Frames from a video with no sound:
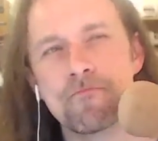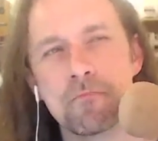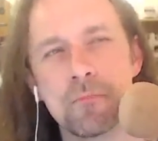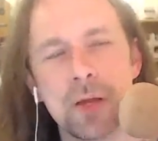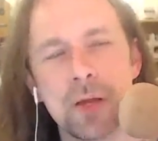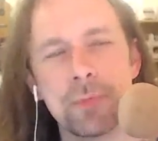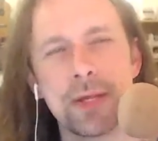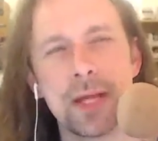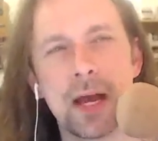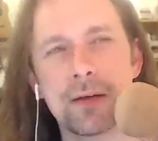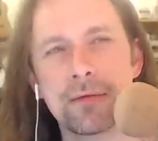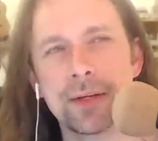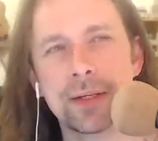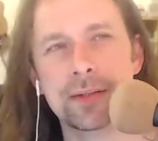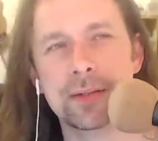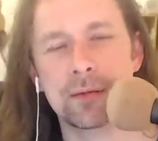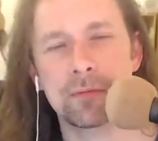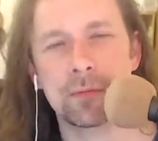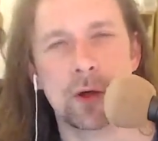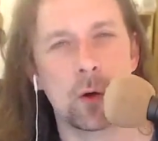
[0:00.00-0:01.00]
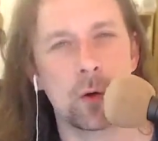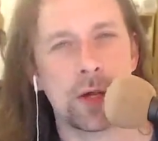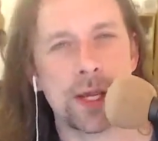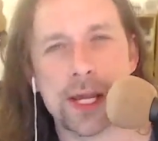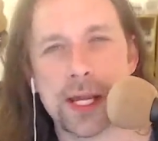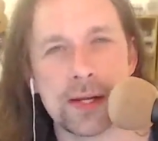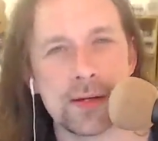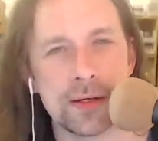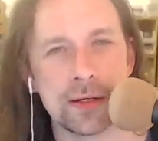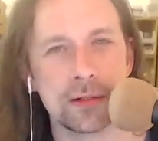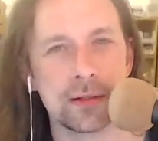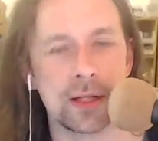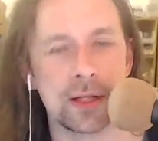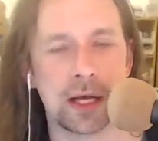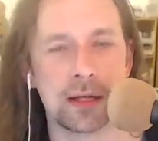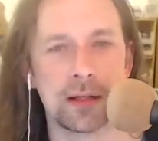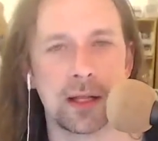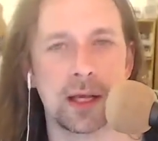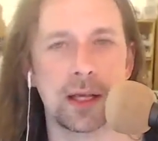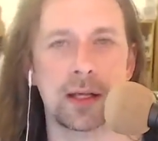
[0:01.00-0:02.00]
maybe having some cohesion,
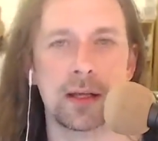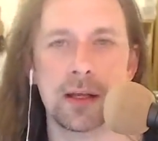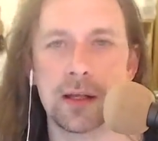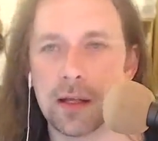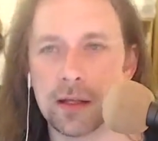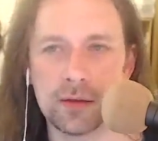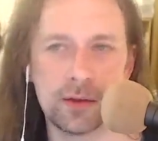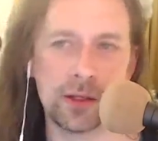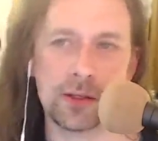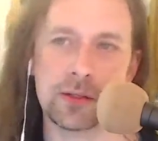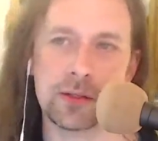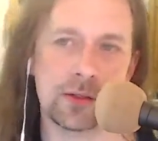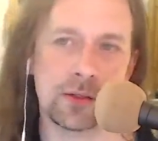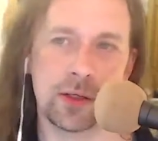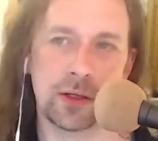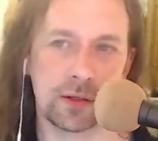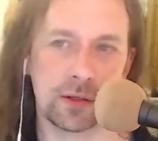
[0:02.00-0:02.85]
not like this is the